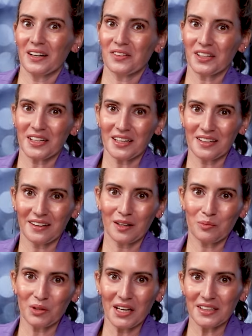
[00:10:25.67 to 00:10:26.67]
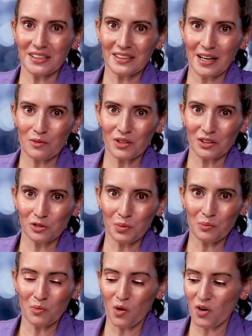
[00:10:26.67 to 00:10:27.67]
I think I end up liking that one a little
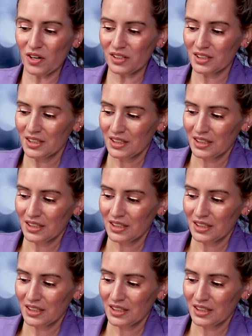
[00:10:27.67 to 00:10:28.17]
bit more.